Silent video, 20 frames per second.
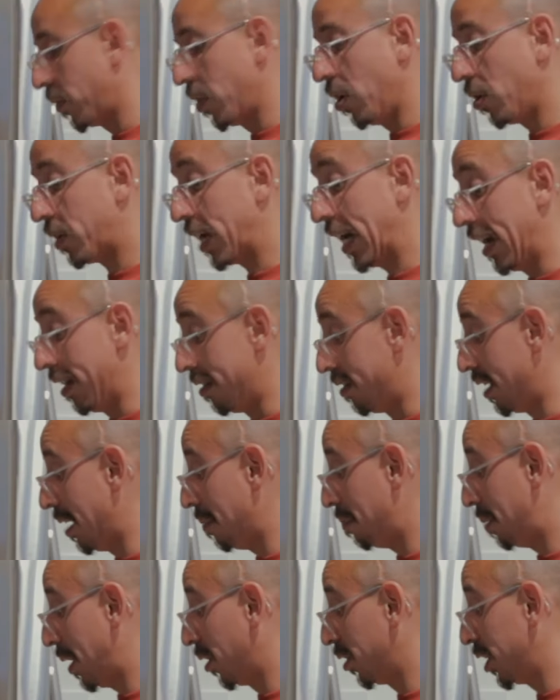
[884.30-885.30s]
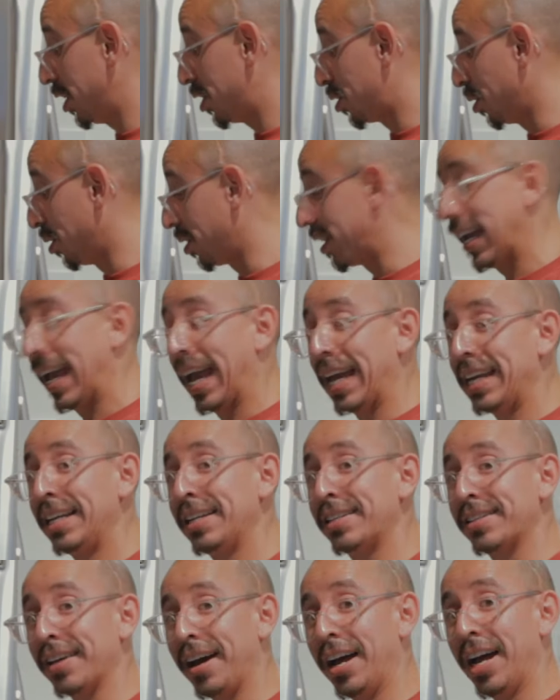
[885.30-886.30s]
Okay, that barely took
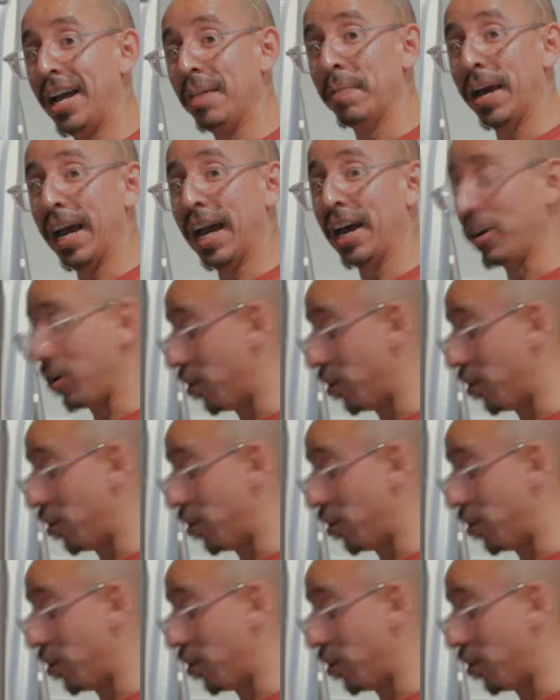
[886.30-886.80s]
any time at